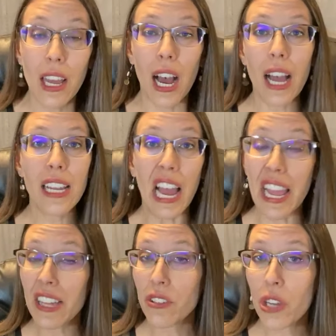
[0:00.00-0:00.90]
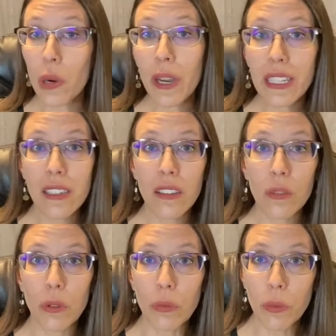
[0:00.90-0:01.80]
I had no idea there
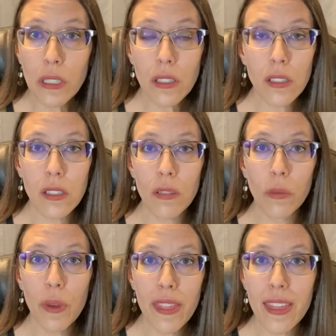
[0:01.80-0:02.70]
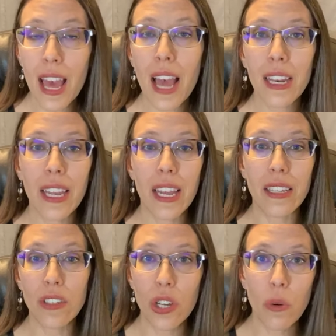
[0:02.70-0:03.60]
were risks with that. I
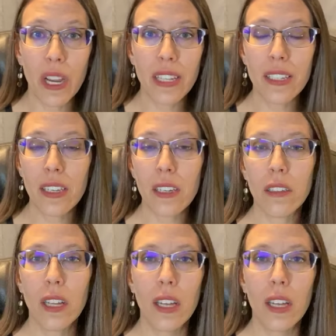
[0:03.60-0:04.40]
had no idea